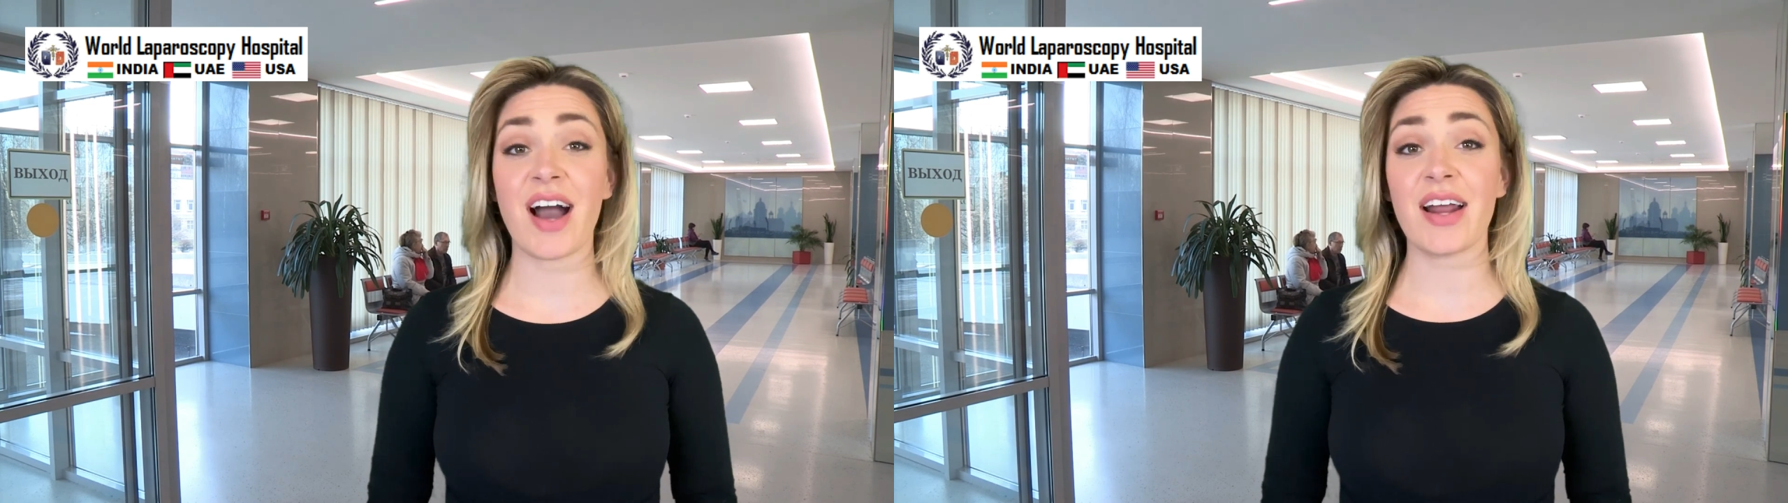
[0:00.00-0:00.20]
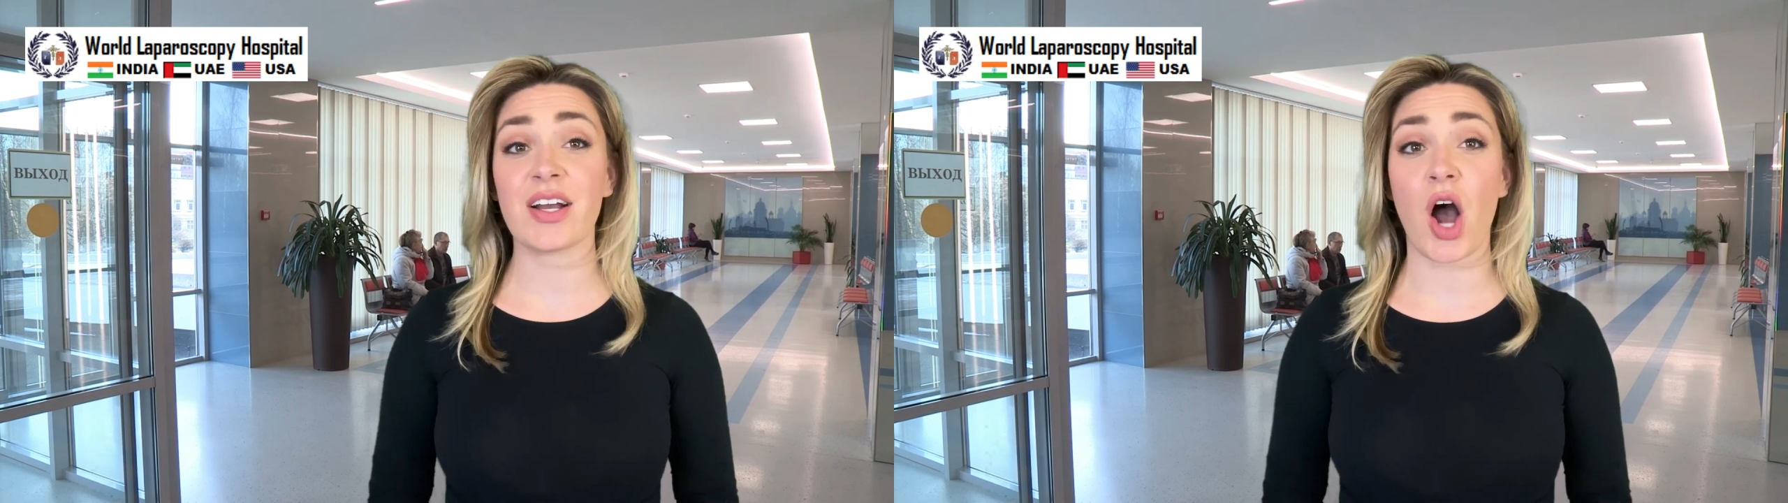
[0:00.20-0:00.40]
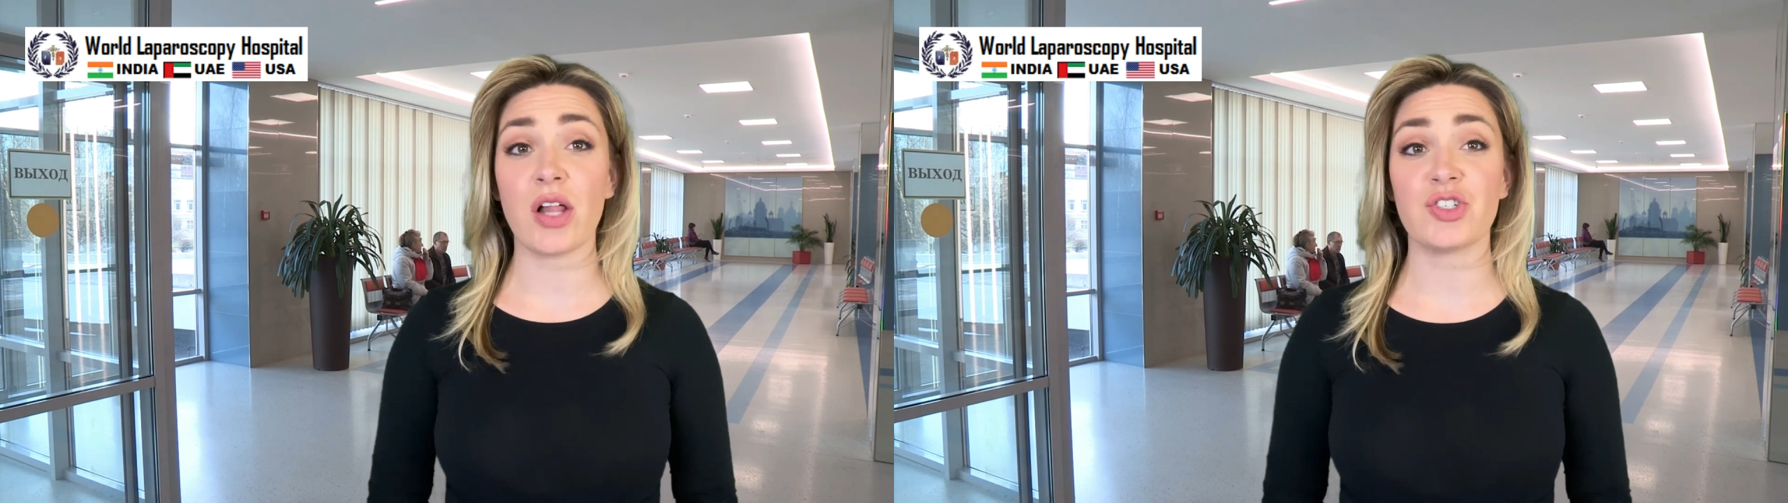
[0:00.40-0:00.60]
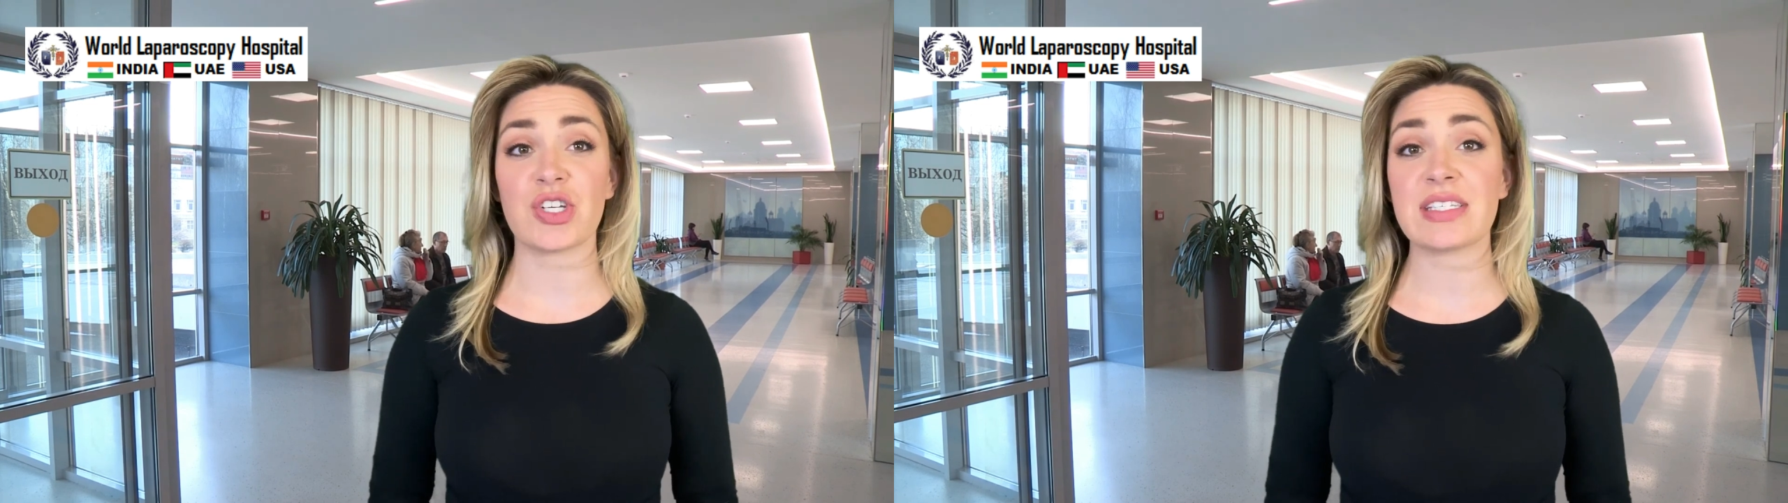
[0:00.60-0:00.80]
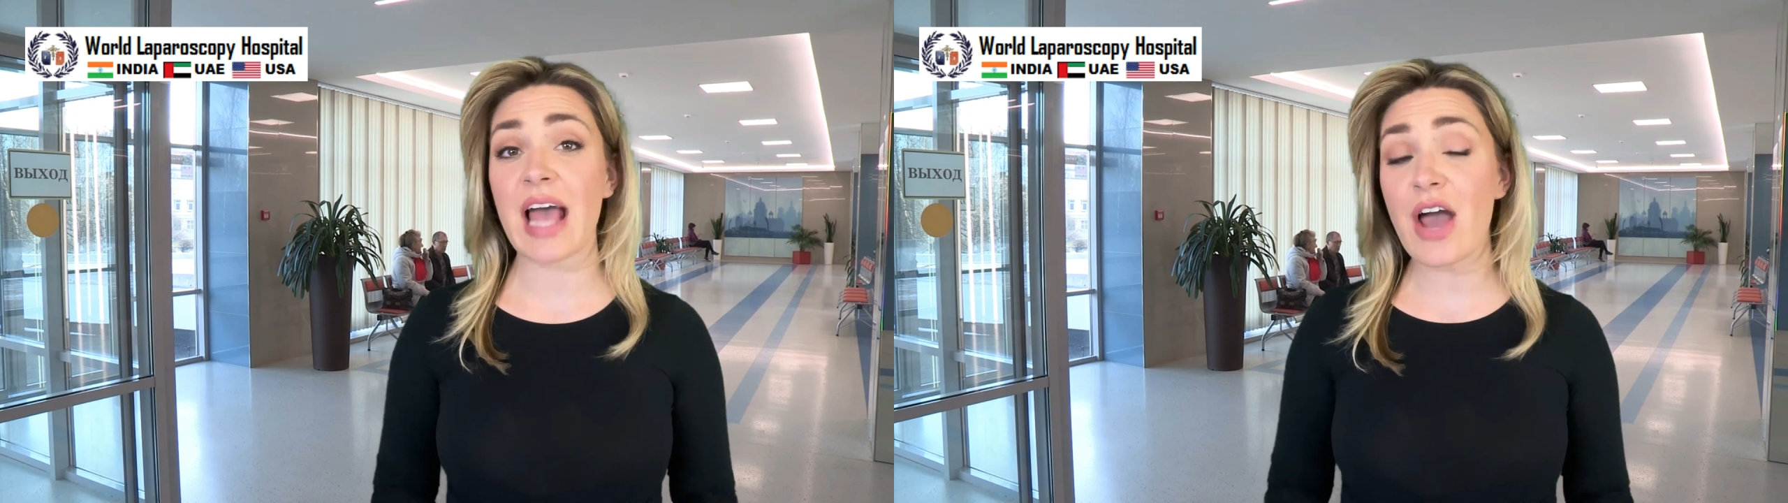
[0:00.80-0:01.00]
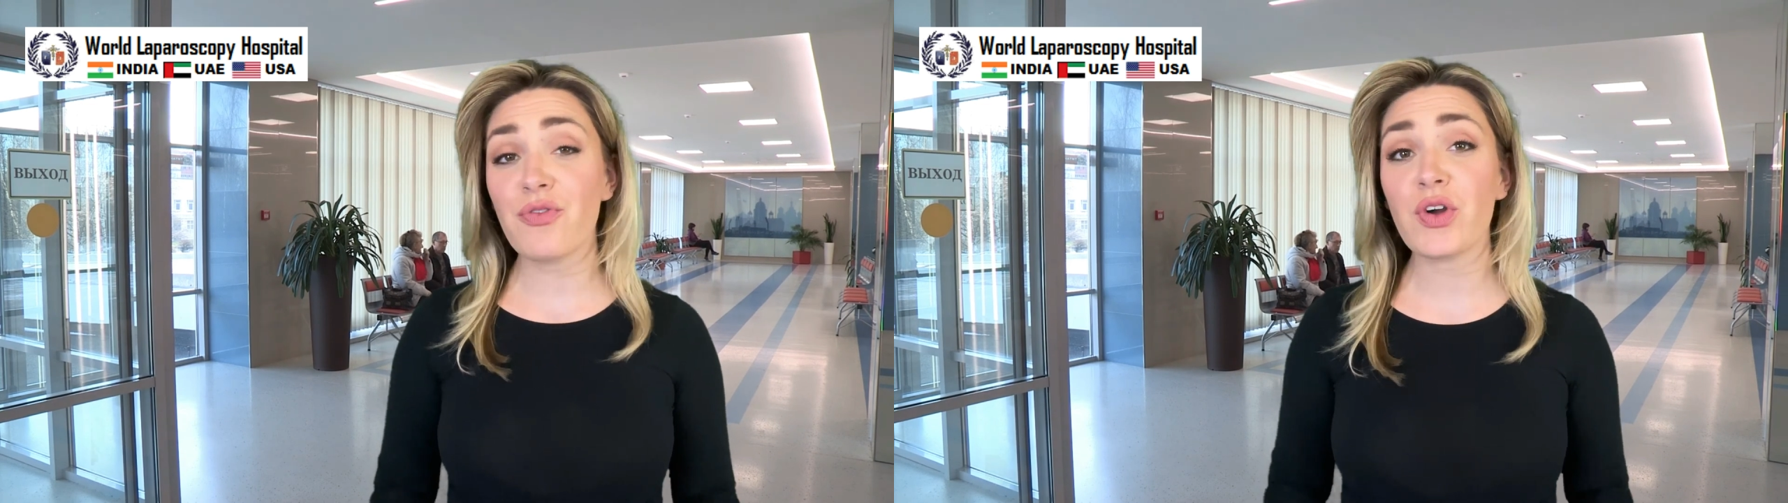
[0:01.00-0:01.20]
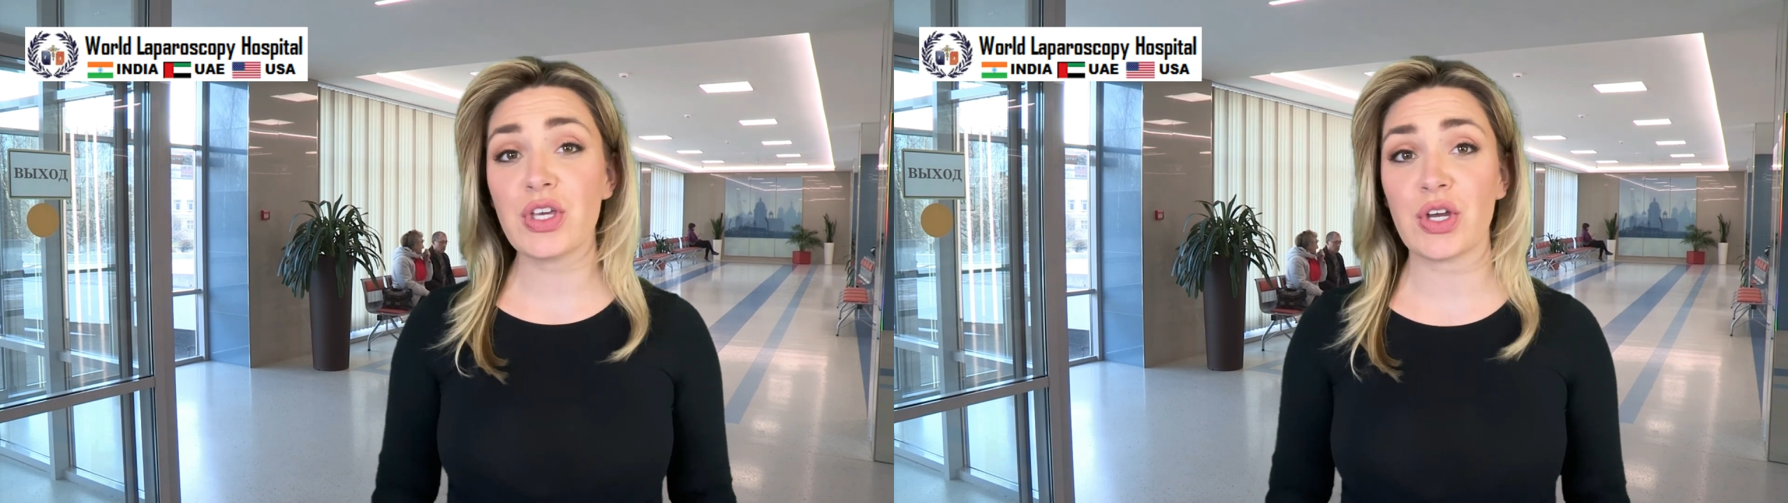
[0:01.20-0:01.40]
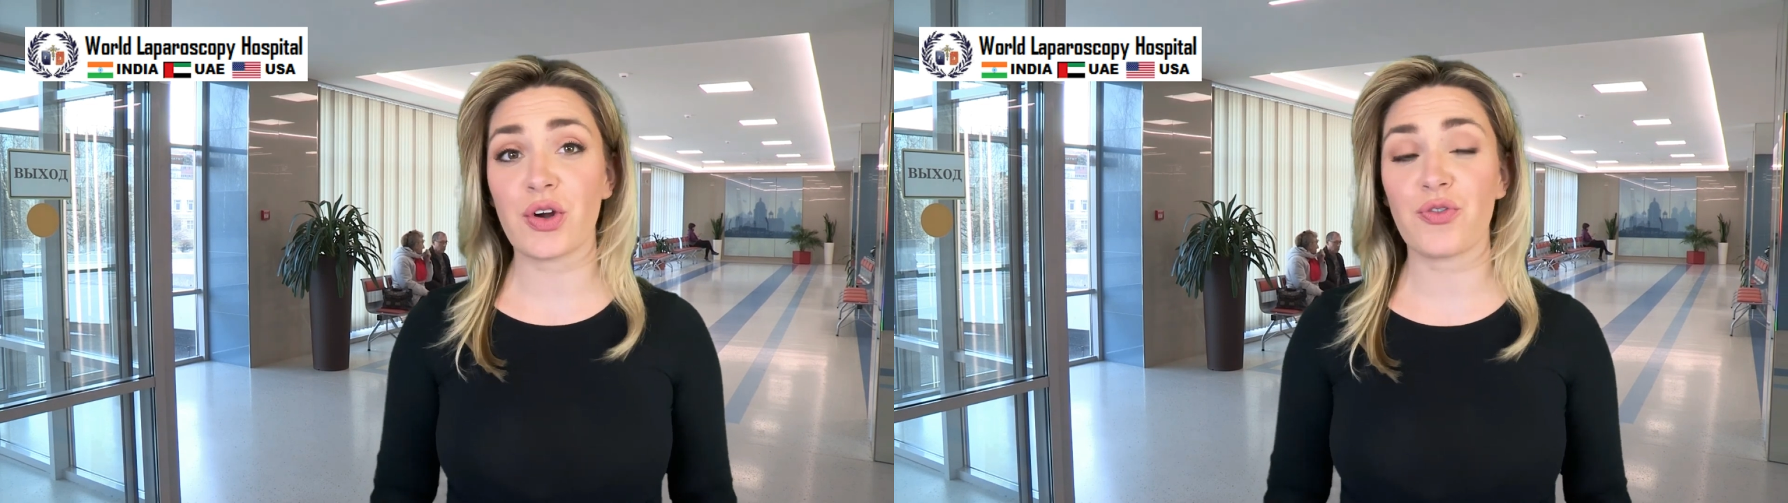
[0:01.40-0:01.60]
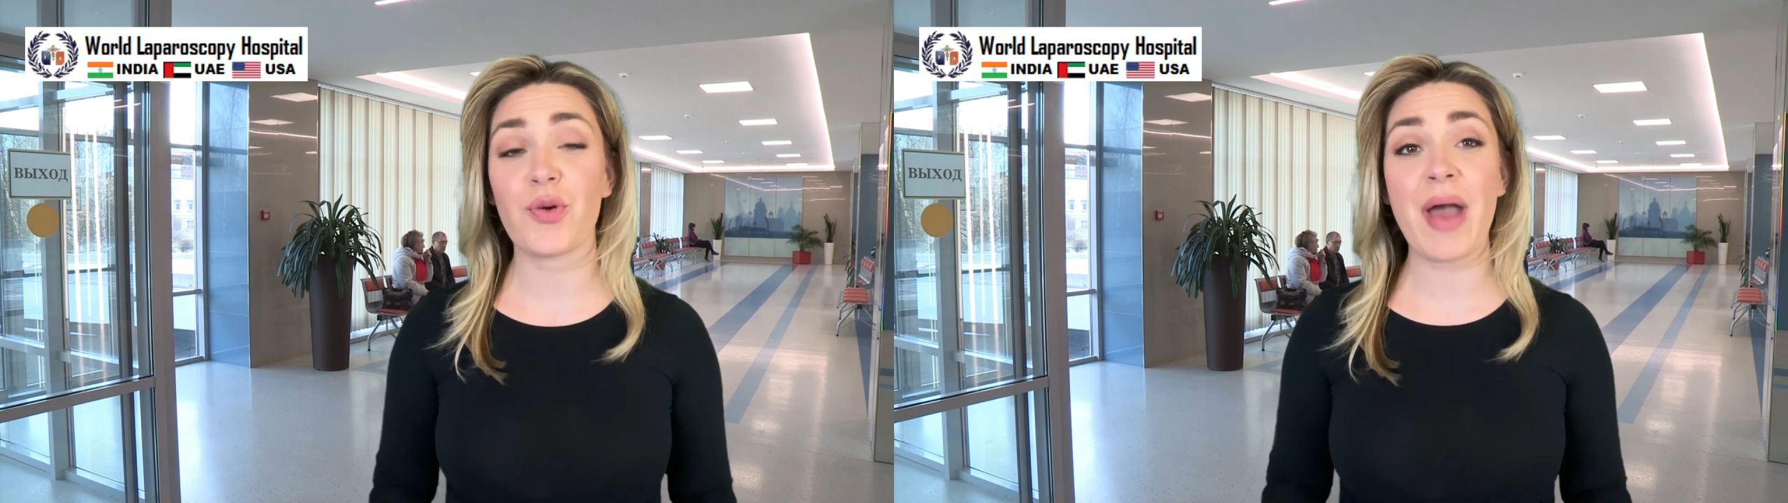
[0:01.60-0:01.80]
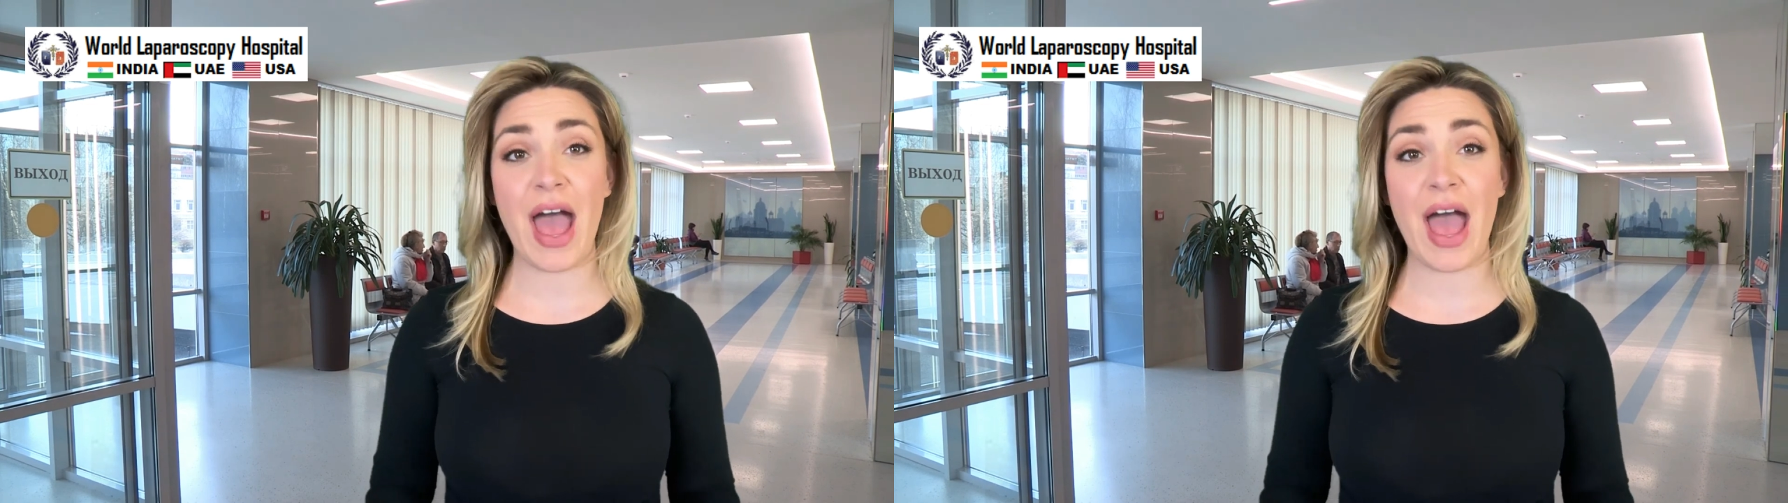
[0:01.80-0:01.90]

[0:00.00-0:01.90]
gynecologists every year from